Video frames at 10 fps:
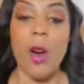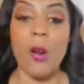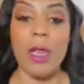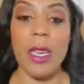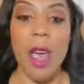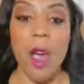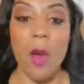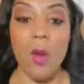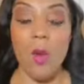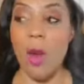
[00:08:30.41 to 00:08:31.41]
only
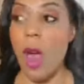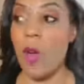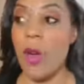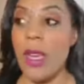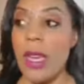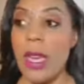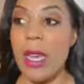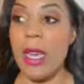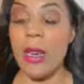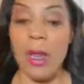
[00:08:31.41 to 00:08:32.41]
are are we
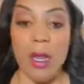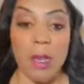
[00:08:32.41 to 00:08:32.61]
in